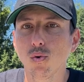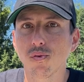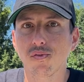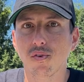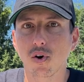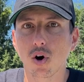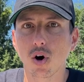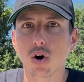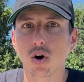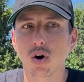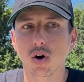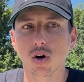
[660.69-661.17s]

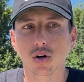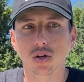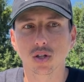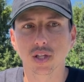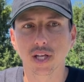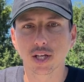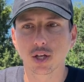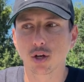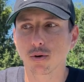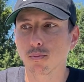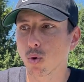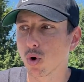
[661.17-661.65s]
fall.
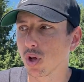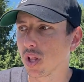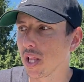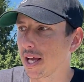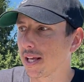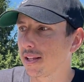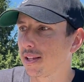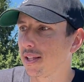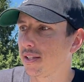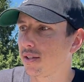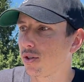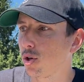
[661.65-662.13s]
Like, you're more
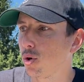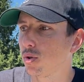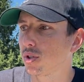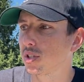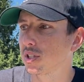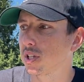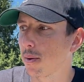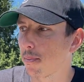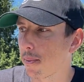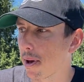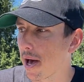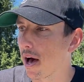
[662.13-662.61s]
likely to
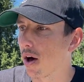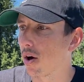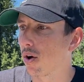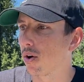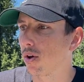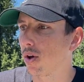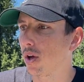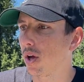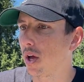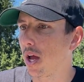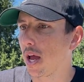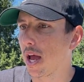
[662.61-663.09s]
slip out
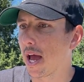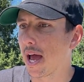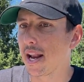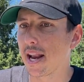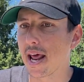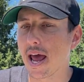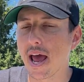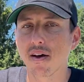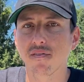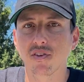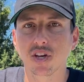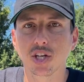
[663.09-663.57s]
and
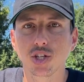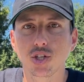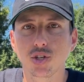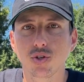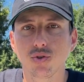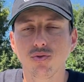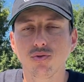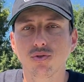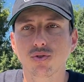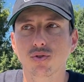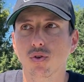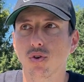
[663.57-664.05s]
have
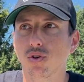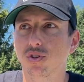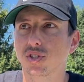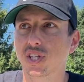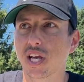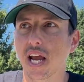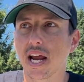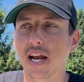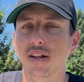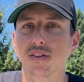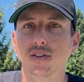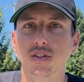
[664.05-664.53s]
issues
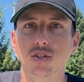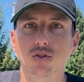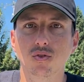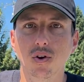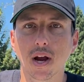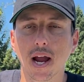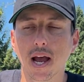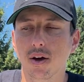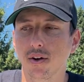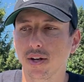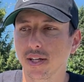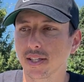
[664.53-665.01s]
skating this
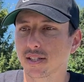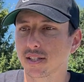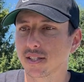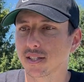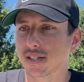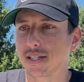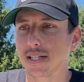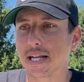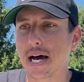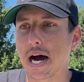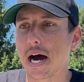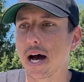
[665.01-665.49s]
ground. It's
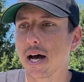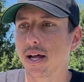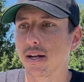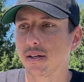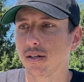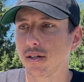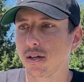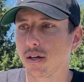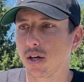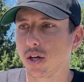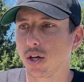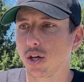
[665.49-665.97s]
just not
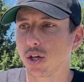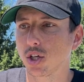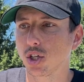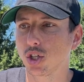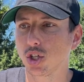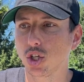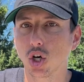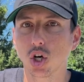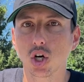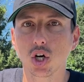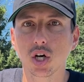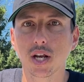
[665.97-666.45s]

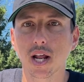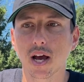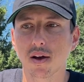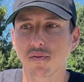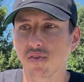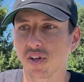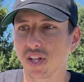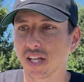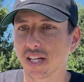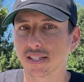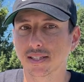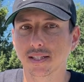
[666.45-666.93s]
good. I
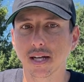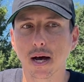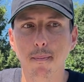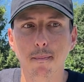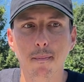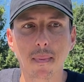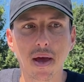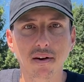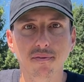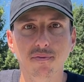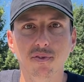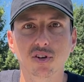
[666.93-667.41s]
feel like it's not
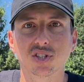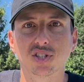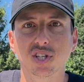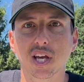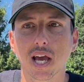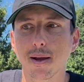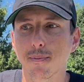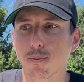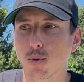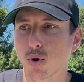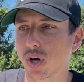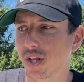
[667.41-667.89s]
meant for
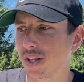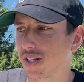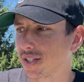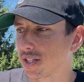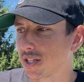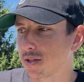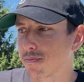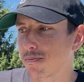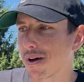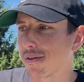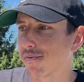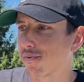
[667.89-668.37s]
skateboarding. This
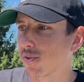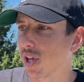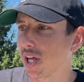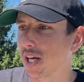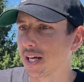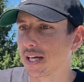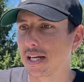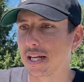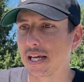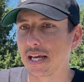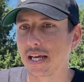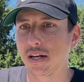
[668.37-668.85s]
is meant for
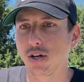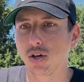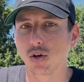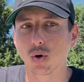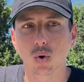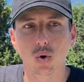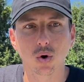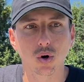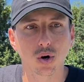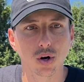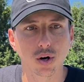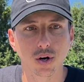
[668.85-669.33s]
like an
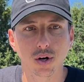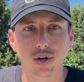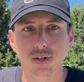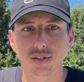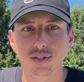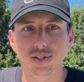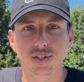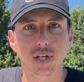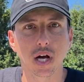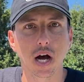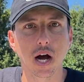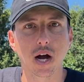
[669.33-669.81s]
indoor
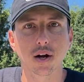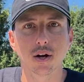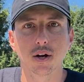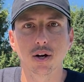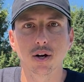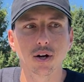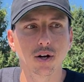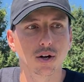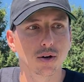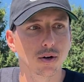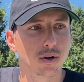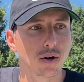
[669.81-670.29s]

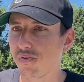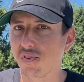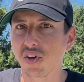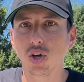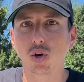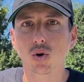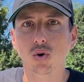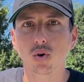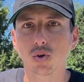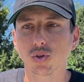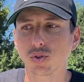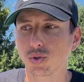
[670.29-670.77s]
soccer
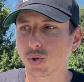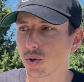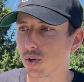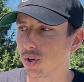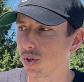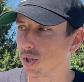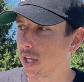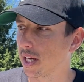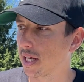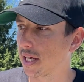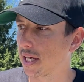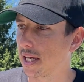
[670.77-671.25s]
field
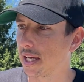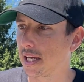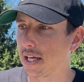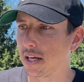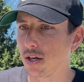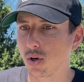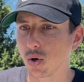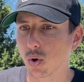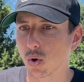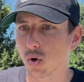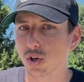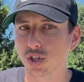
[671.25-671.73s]
or like an
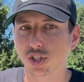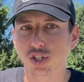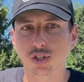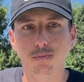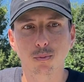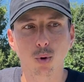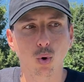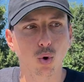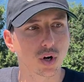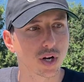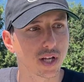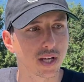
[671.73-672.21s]
indoor
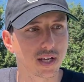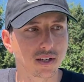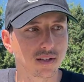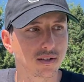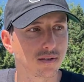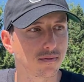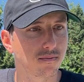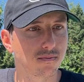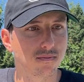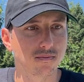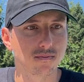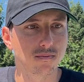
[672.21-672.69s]

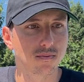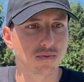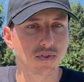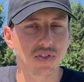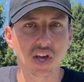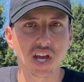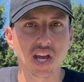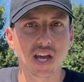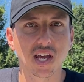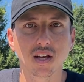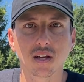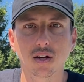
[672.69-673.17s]
sporting
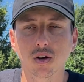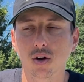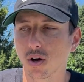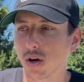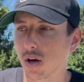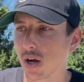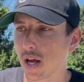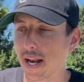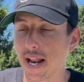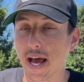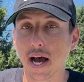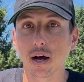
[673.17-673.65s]
thing or
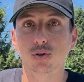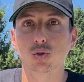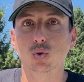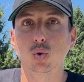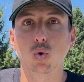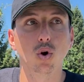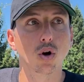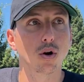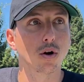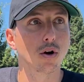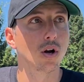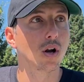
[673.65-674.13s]
an
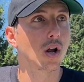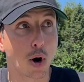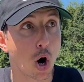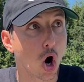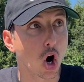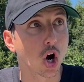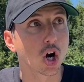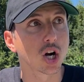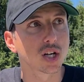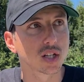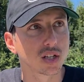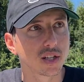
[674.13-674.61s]
outdoor
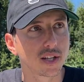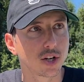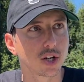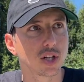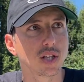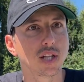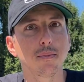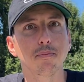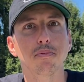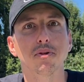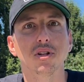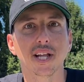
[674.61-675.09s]
park,
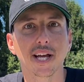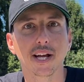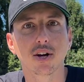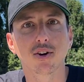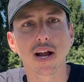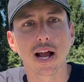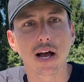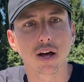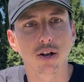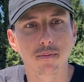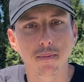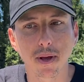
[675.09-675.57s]
literally
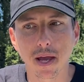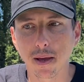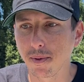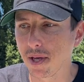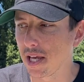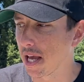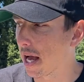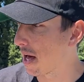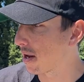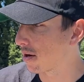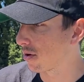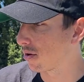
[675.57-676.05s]
playground
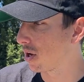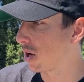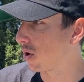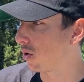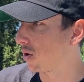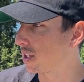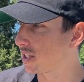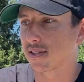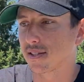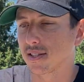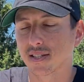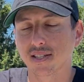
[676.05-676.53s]
maybe. I don't know.
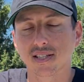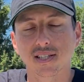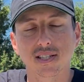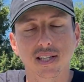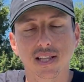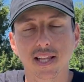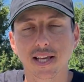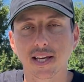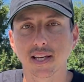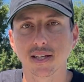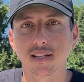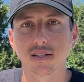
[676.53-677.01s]
It's the
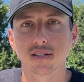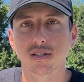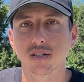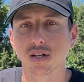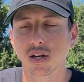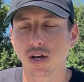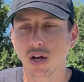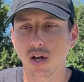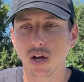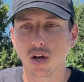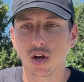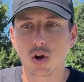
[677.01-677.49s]
slickest,
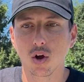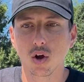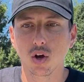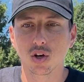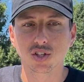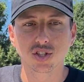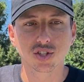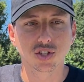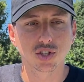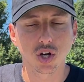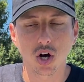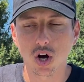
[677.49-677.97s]

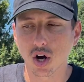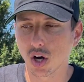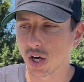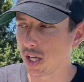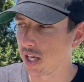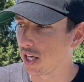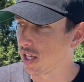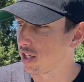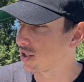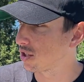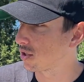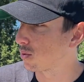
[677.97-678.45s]

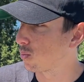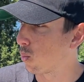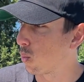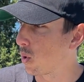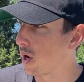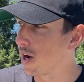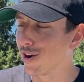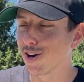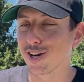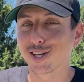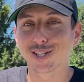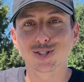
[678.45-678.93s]
soggiest,
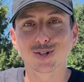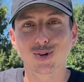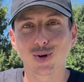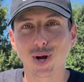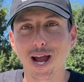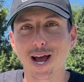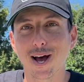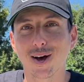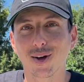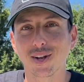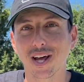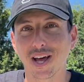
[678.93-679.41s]
weirdest
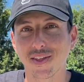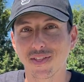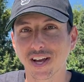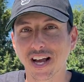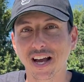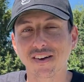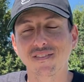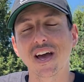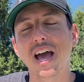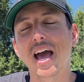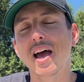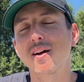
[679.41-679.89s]
ground I think
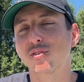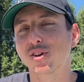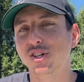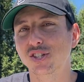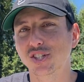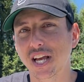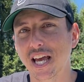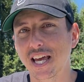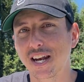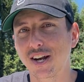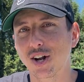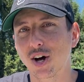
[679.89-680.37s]
I've ever
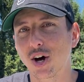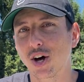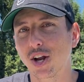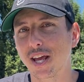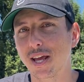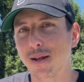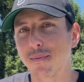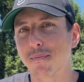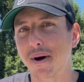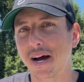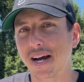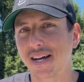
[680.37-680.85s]
skated on
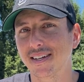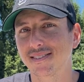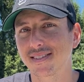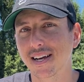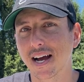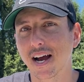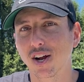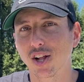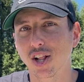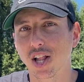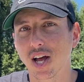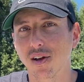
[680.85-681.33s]
in my
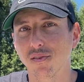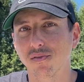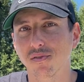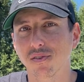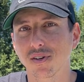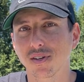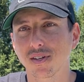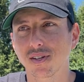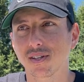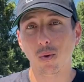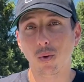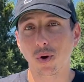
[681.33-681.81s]
entire life.
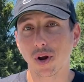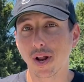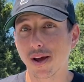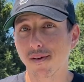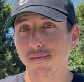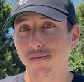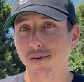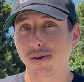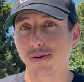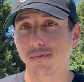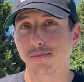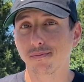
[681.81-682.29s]

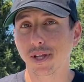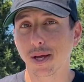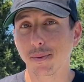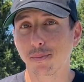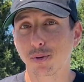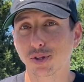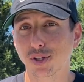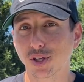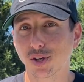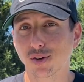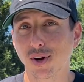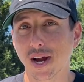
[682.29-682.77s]
Whatever, they
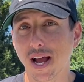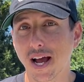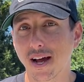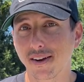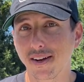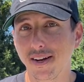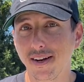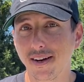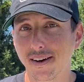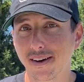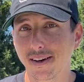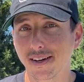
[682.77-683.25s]
put the ground
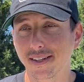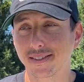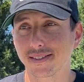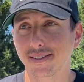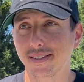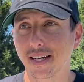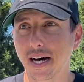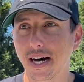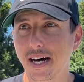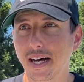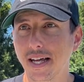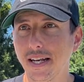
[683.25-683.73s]
here, it's
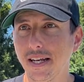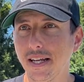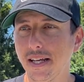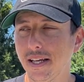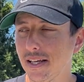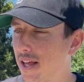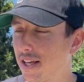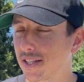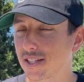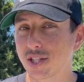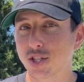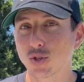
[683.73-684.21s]
done.
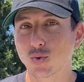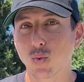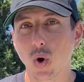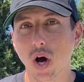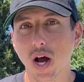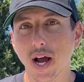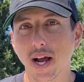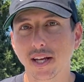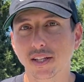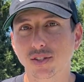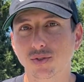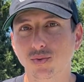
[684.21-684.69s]
This is
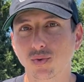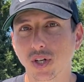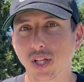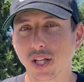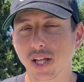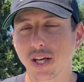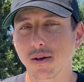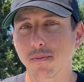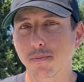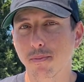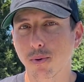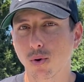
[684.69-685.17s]
why it's
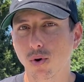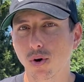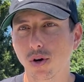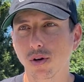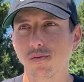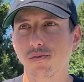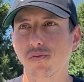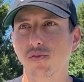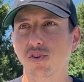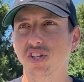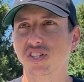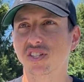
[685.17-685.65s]
really
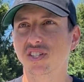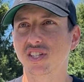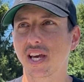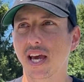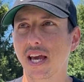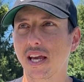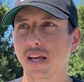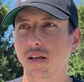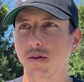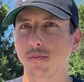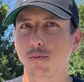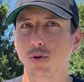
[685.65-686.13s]
important for the
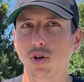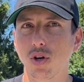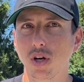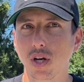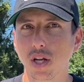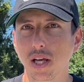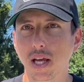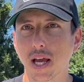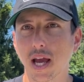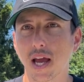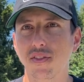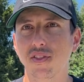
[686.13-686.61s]
skate
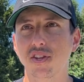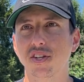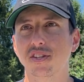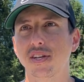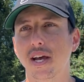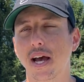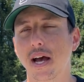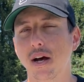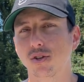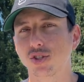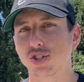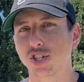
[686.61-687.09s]
community and the
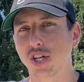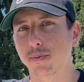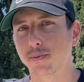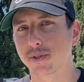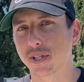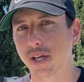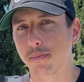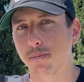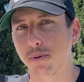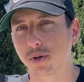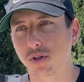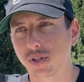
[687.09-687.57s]
townships
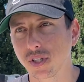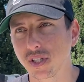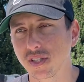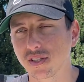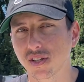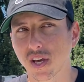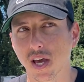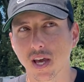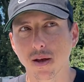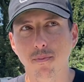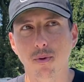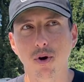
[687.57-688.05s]
that build these
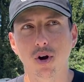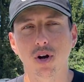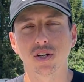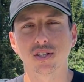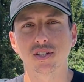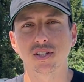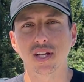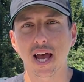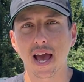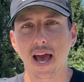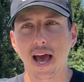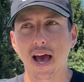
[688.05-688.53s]
skate parks
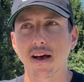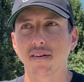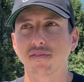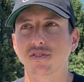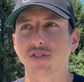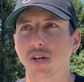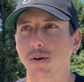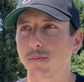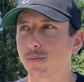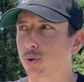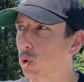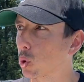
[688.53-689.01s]
to have
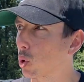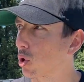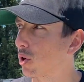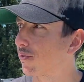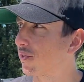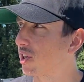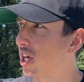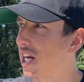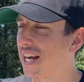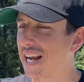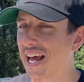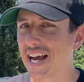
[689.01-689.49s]
some sort
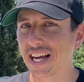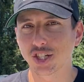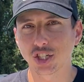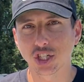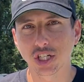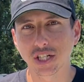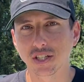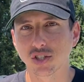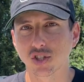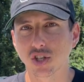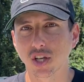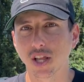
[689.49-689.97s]
of
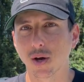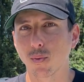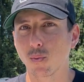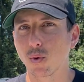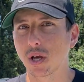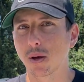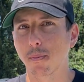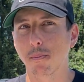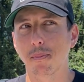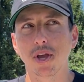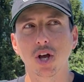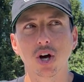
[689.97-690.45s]
connection so that we
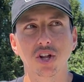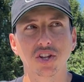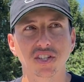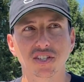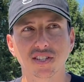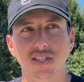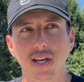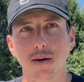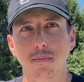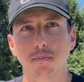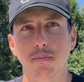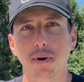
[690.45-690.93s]
could be on the
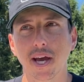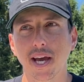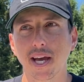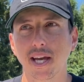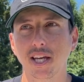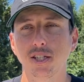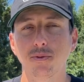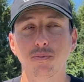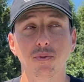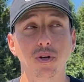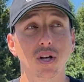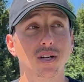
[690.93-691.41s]
same
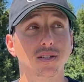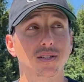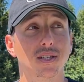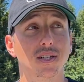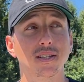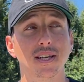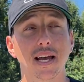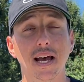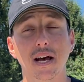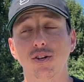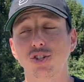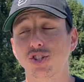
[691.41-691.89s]
page, because the
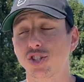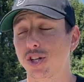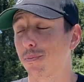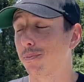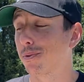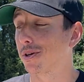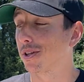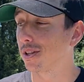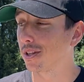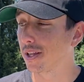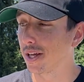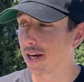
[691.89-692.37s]
township
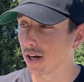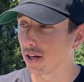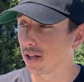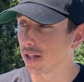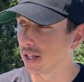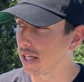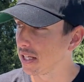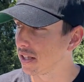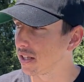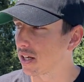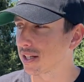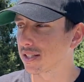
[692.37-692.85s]

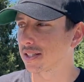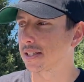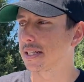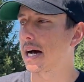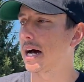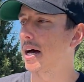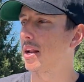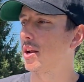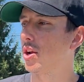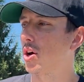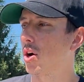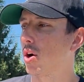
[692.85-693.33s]
clearly does
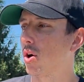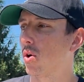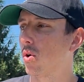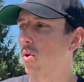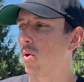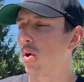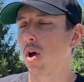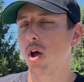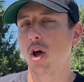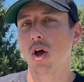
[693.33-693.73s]
not know